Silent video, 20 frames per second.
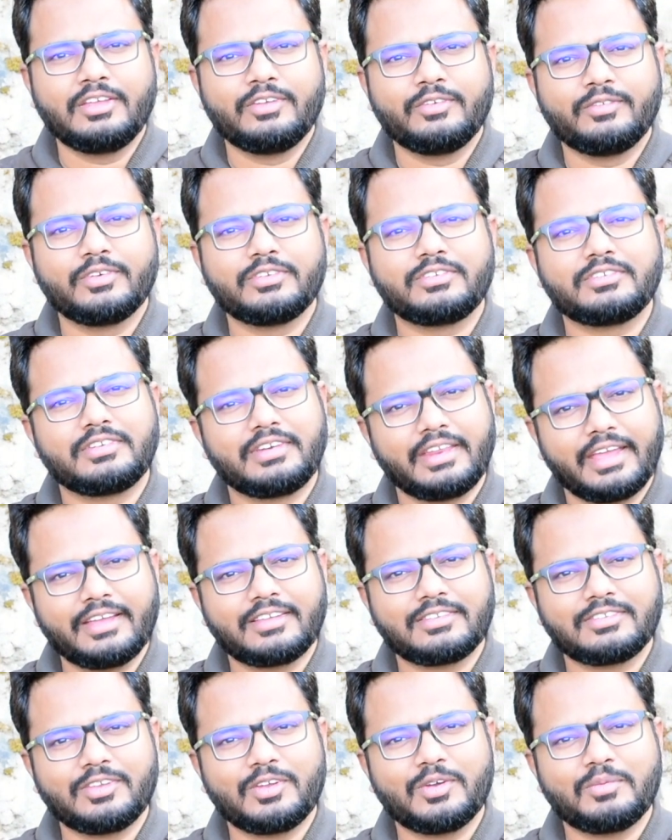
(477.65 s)
which
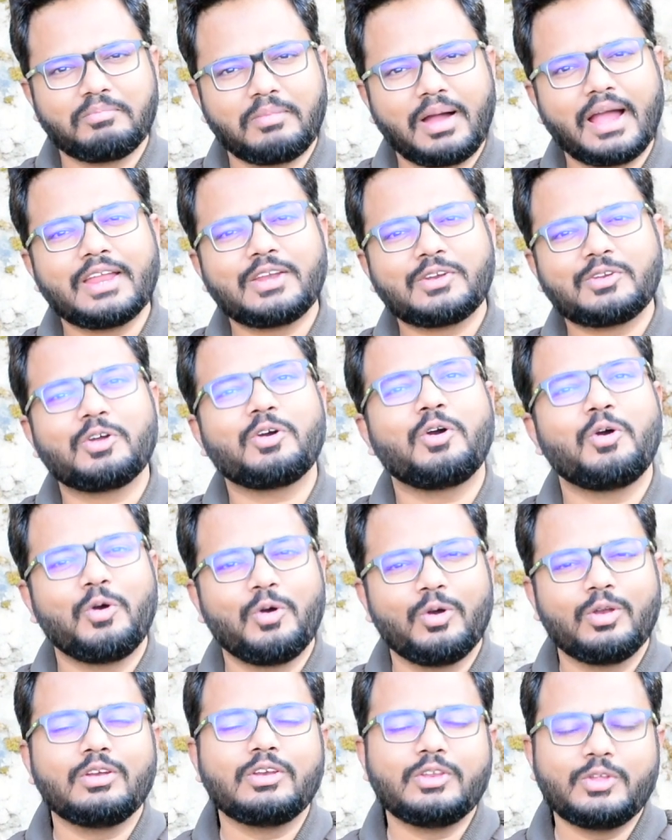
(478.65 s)
takes your mind to a
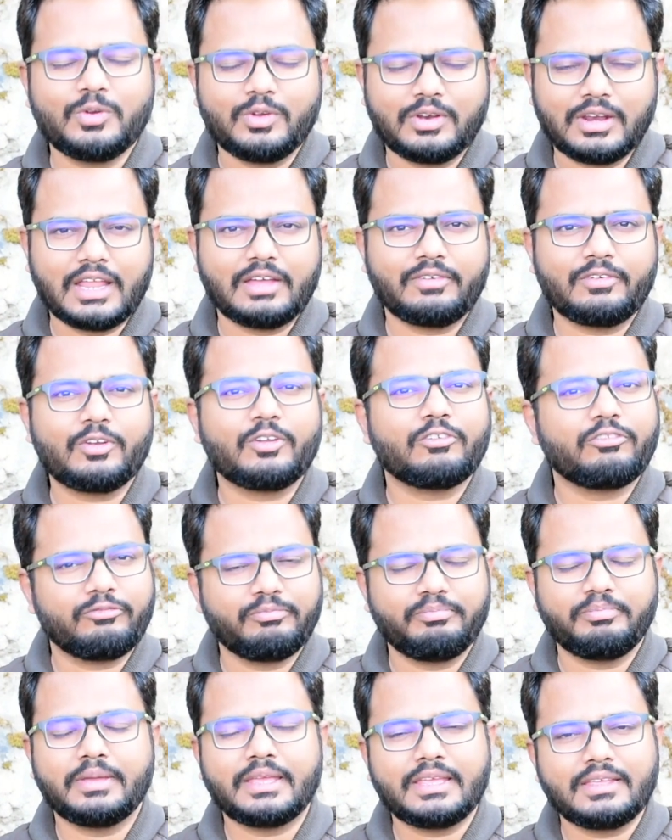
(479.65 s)
whole new level of
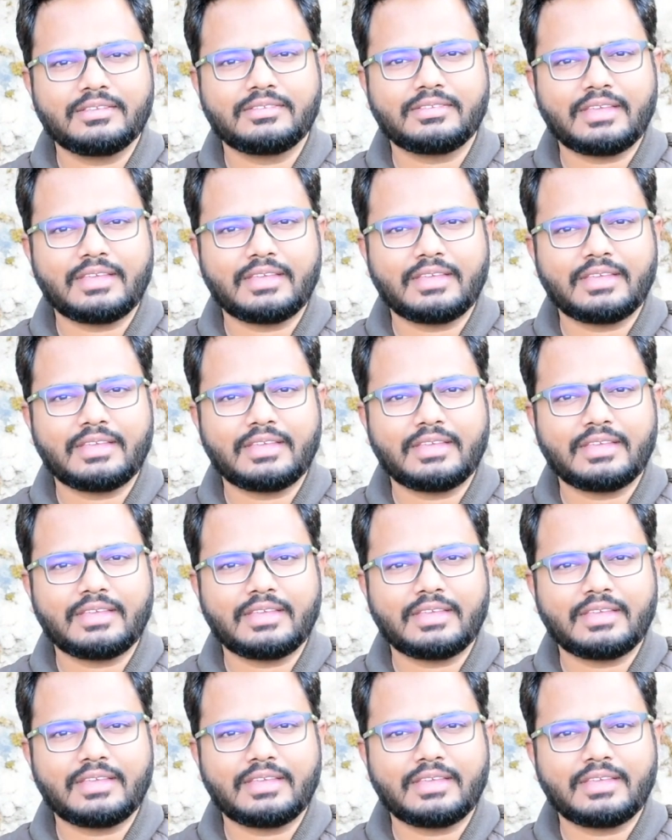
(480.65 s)
peace